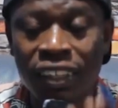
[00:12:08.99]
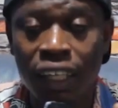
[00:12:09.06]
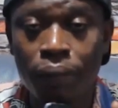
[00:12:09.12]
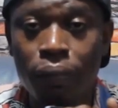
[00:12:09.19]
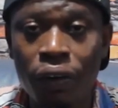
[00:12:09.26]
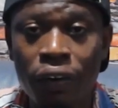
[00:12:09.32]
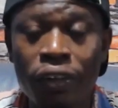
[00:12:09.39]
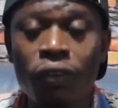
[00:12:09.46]

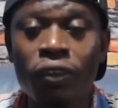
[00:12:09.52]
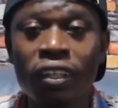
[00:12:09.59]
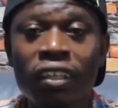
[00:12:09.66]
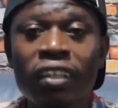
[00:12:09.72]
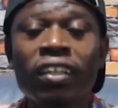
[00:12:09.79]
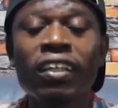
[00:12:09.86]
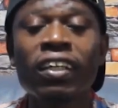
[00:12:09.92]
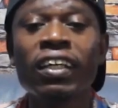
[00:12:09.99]
that are married,
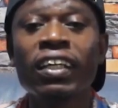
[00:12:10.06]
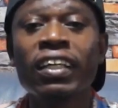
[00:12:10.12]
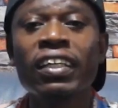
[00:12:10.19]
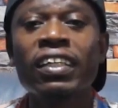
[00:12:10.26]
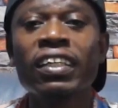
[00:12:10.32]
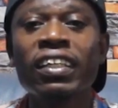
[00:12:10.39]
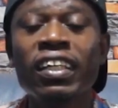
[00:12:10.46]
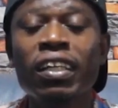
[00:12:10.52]
okay,
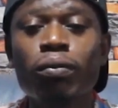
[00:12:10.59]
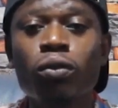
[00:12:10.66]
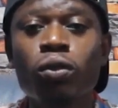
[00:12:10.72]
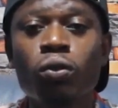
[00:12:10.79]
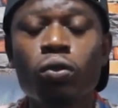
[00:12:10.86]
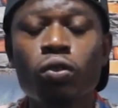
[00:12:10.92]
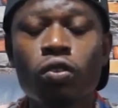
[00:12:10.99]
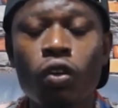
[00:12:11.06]

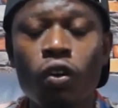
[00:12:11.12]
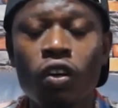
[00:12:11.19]
came to